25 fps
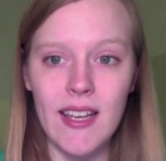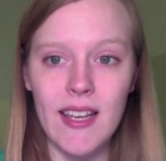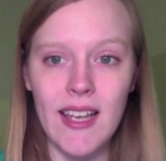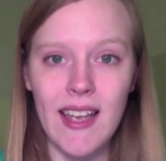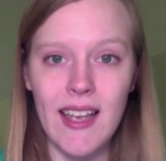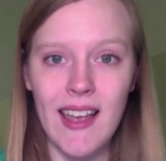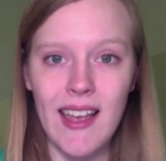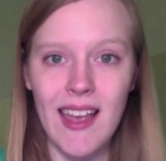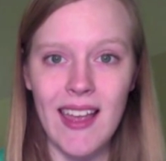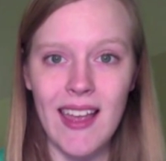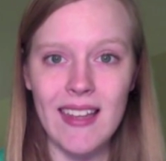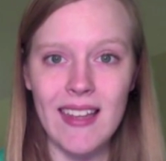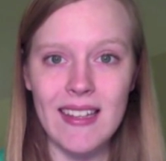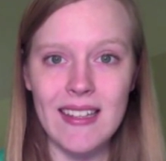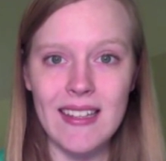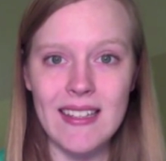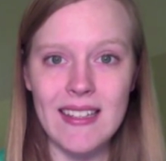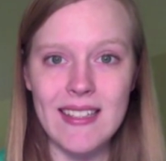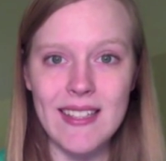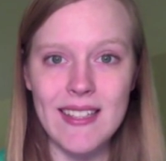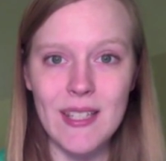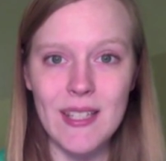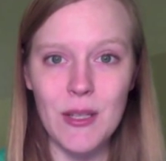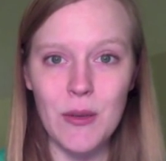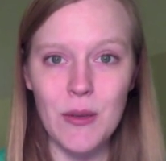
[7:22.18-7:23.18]
And
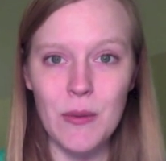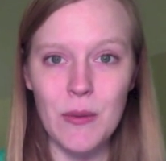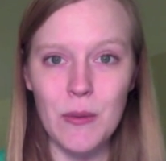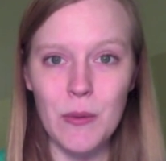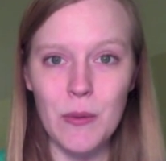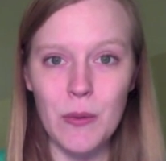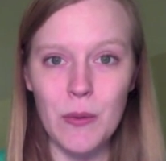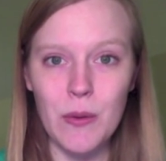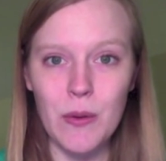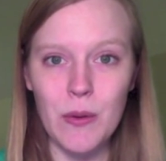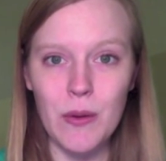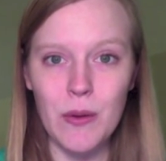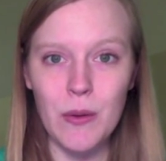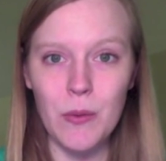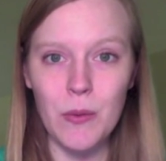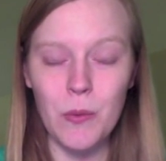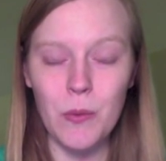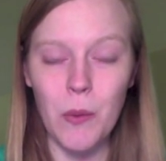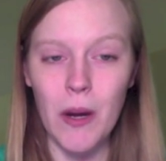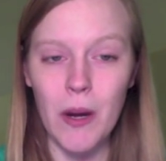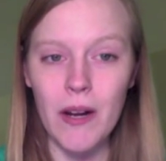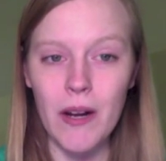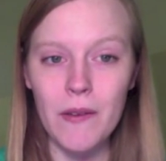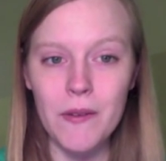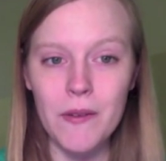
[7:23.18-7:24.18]

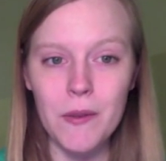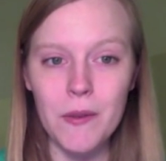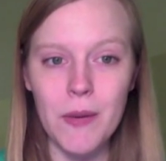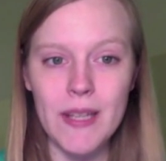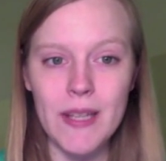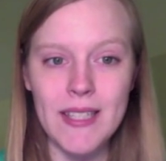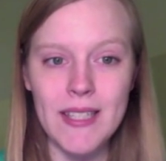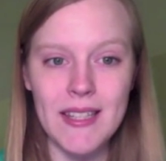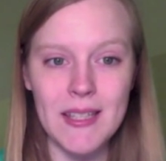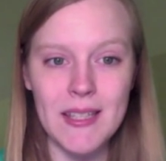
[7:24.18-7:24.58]
one of the ways that